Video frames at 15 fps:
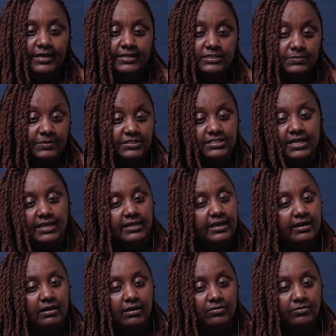especially
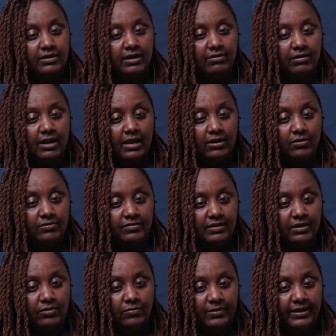along the
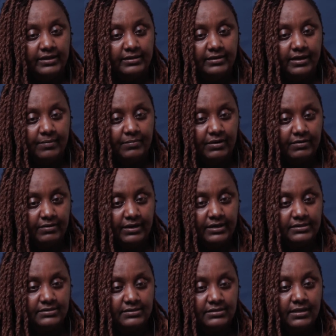lower income
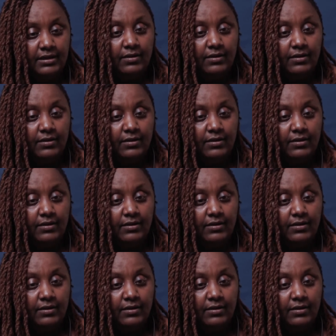areas